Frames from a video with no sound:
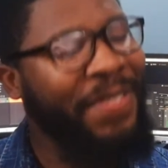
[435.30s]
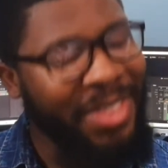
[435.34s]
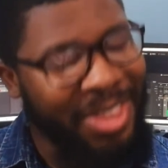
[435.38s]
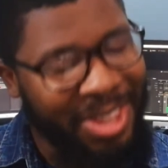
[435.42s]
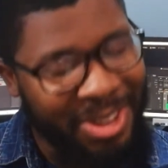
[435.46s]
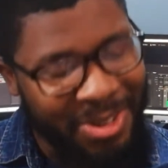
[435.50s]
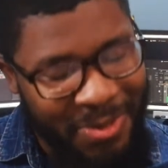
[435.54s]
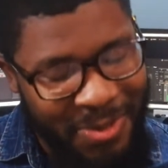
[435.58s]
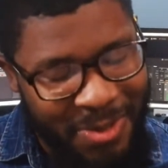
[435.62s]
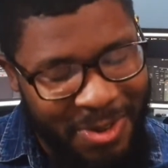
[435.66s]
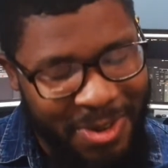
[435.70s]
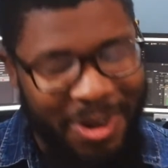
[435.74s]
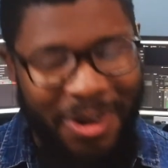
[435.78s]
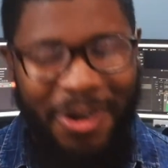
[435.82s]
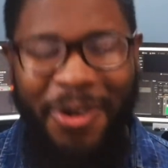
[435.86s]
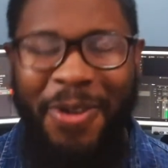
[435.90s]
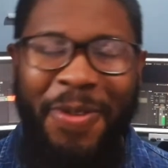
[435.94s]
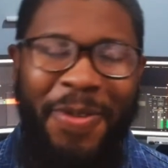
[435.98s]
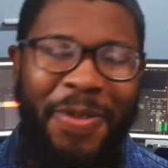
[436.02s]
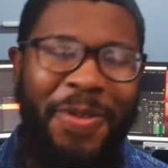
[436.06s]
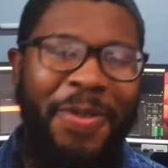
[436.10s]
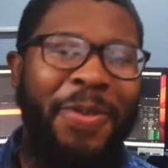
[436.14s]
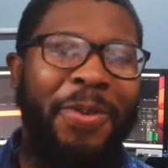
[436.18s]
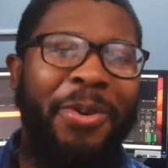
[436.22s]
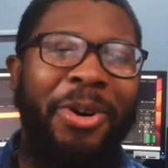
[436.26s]
you
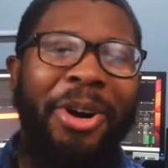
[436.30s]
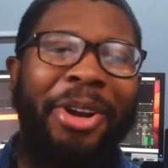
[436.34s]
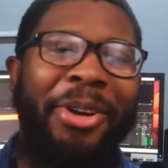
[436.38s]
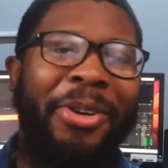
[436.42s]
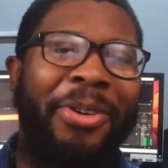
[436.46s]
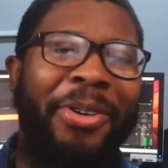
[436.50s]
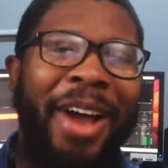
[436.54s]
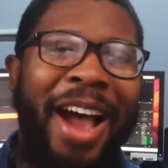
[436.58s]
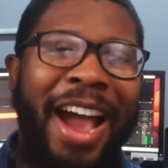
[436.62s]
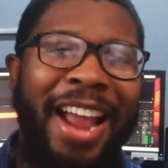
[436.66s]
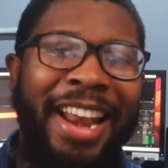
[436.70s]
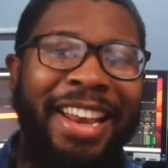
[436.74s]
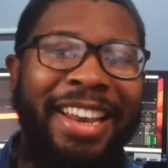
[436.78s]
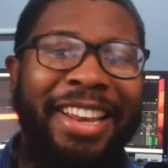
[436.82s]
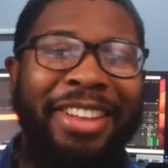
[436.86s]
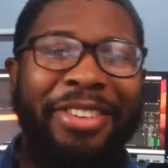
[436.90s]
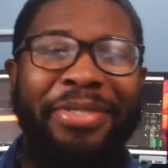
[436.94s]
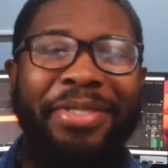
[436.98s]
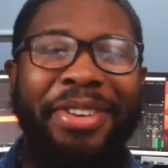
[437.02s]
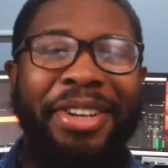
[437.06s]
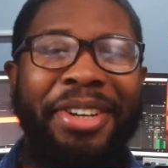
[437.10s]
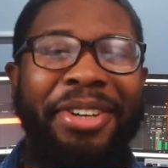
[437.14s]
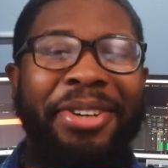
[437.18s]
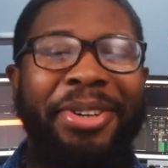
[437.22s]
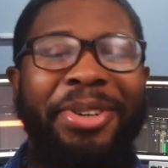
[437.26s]
don't want to ride in the
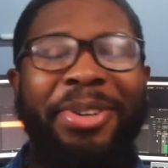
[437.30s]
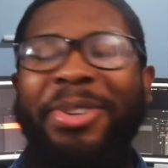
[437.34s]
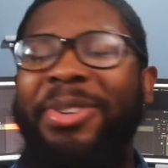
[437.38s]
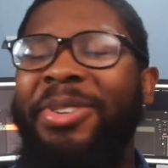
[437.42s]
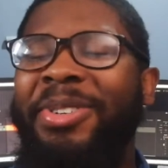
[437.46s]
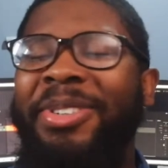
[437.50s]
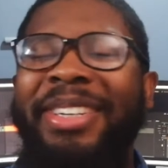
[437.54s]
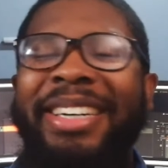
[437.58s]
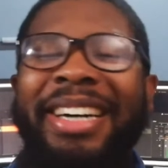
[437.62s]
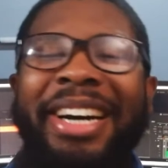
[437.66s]
vehicle?